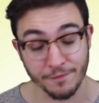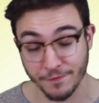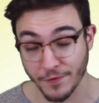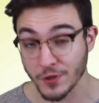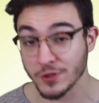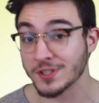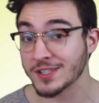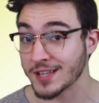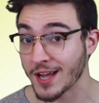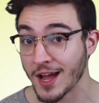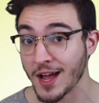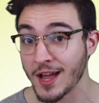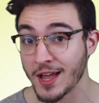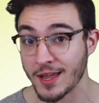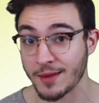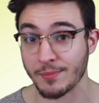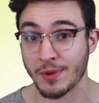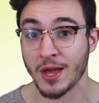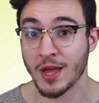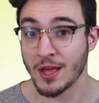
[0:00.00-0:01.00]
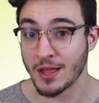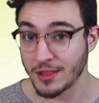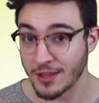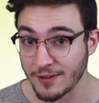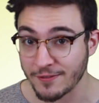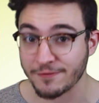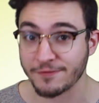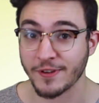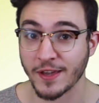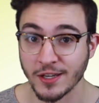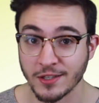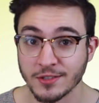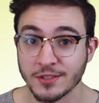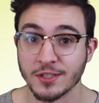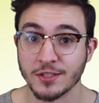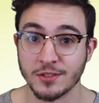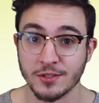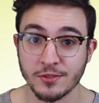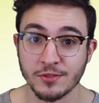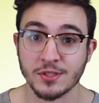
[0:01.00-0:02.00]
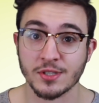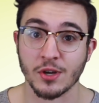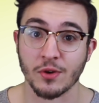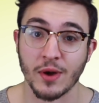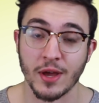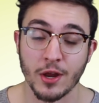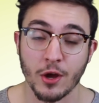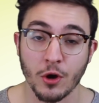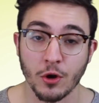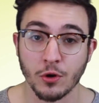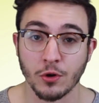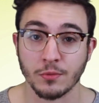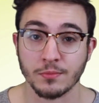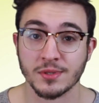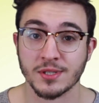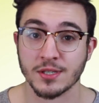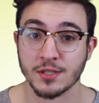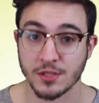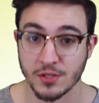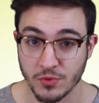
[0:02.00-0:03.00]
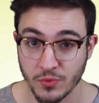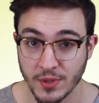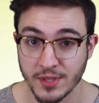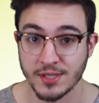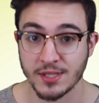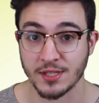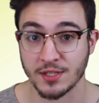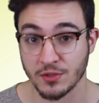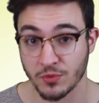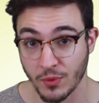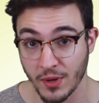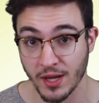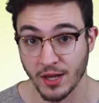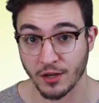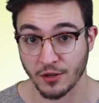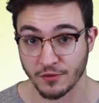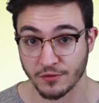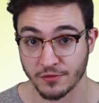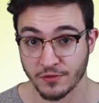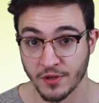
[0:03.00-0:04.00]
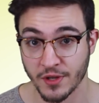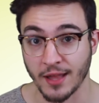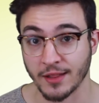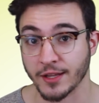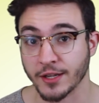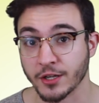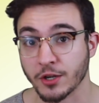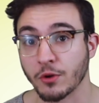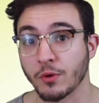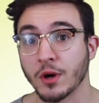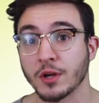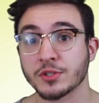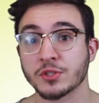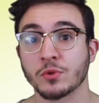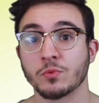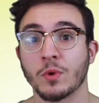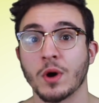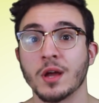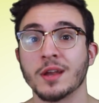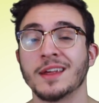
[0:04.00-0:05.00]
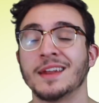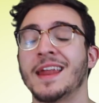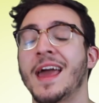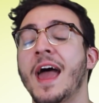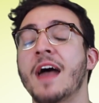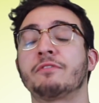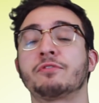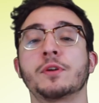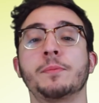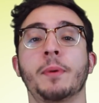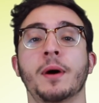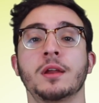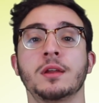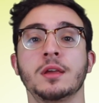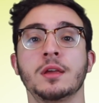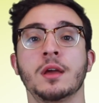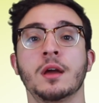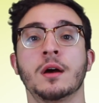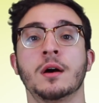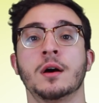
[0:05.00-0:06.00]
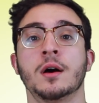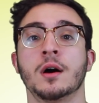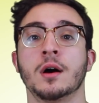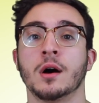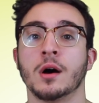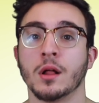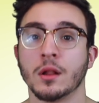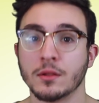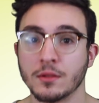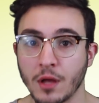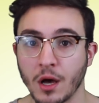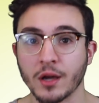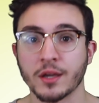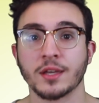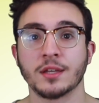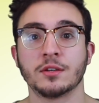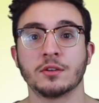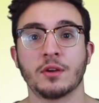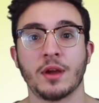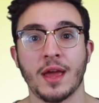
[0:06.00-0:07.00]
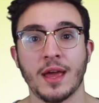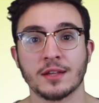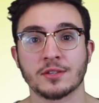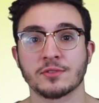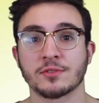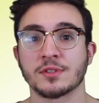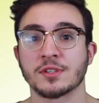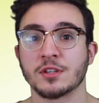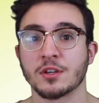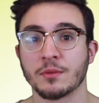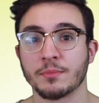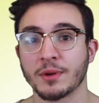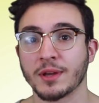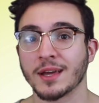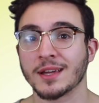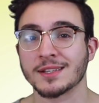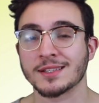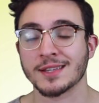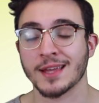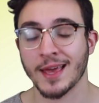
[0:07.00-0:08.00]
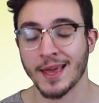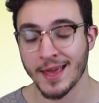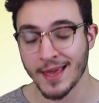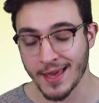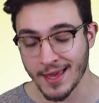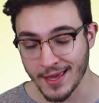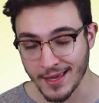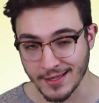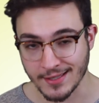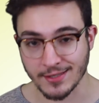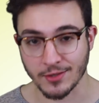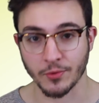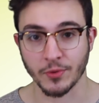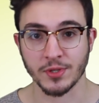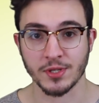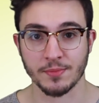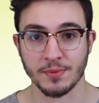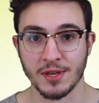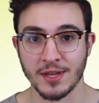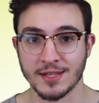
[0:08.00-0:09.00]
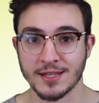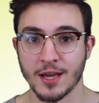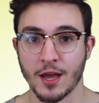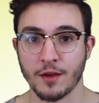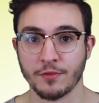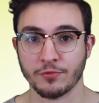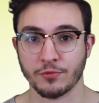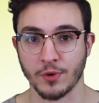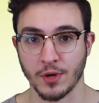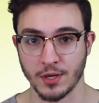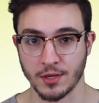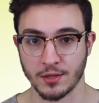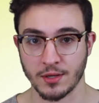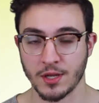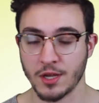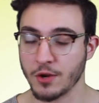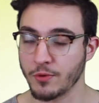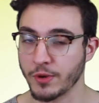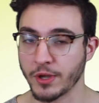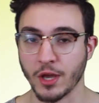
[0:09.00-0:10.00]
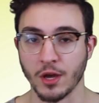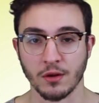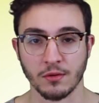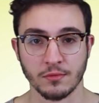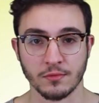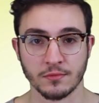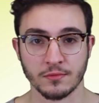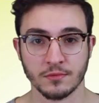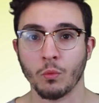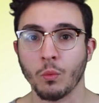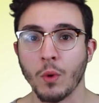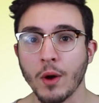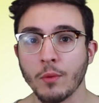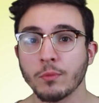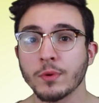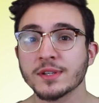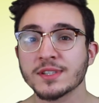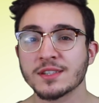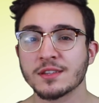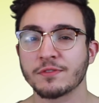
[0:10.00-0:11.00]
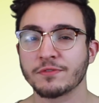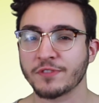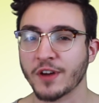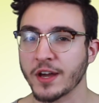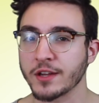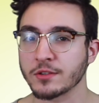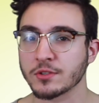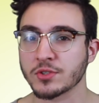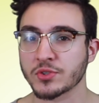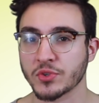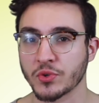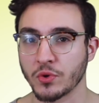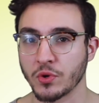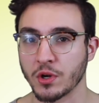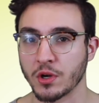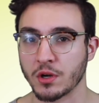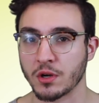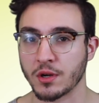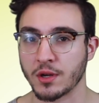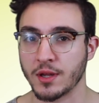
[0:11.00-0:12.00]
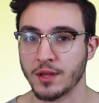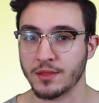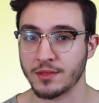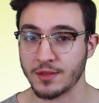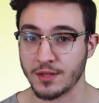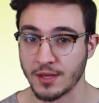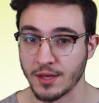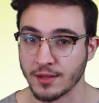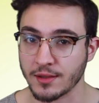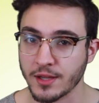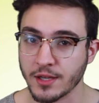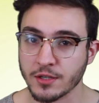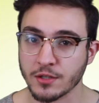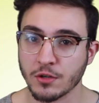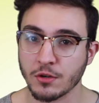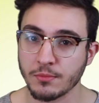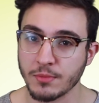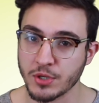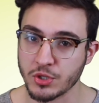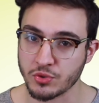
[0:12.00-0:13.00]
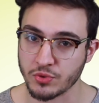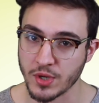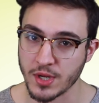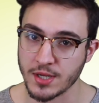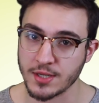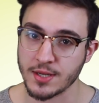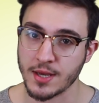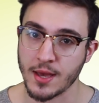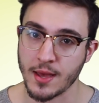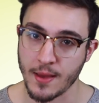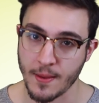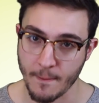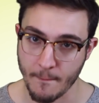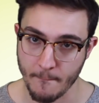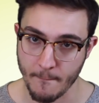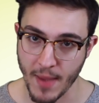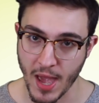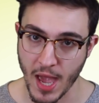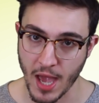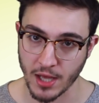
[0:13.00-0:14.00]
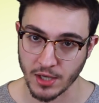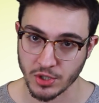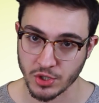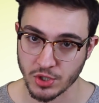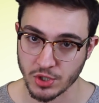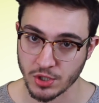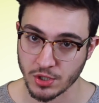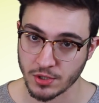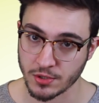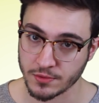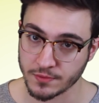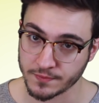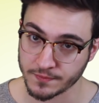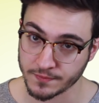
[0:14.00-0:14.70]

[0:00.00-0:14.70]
the first time they failed to do so at home since 2012. Atletico also won, and everybody lock in your answers here because it's going to be a tough one. Here we go. What was the final score in the Atletico Madrid match?